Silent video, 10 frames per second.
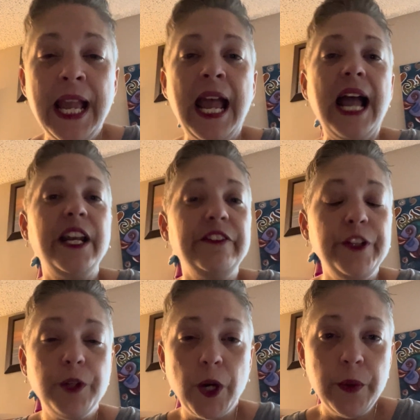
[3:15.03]
And if
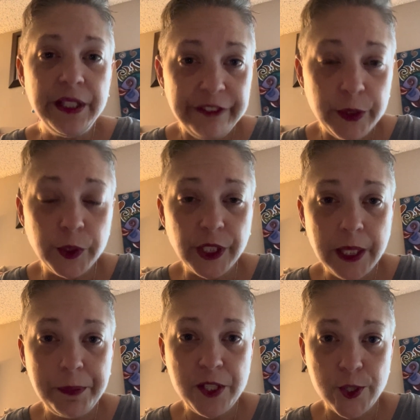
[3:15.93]
you go and if you look
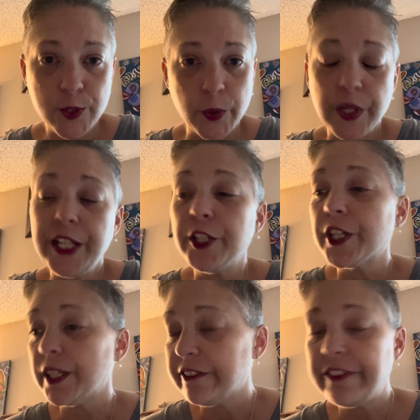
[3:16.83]
up his story, you're
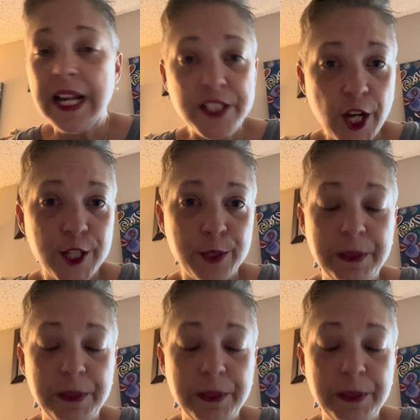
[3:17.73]
going to find Dr.